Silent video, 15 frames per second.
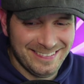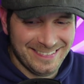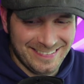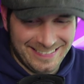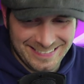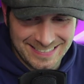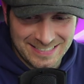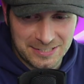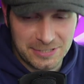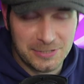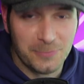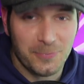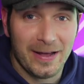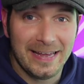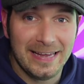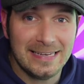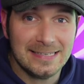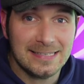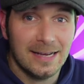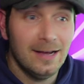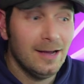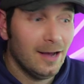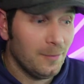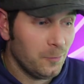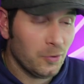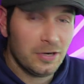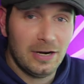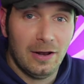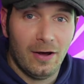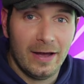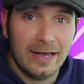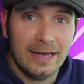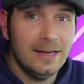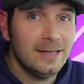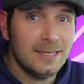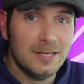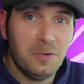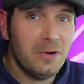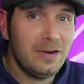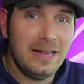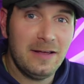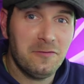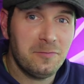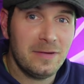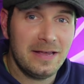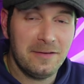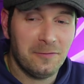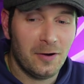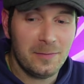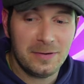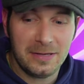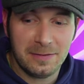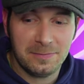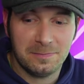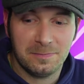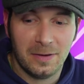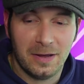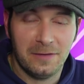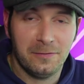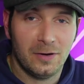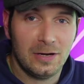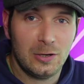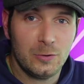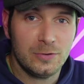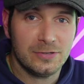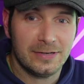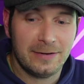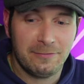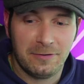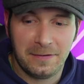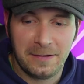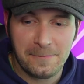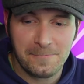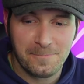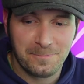It's just the way it is. I'm not going to lie. You won't hear from me if I lose on everything.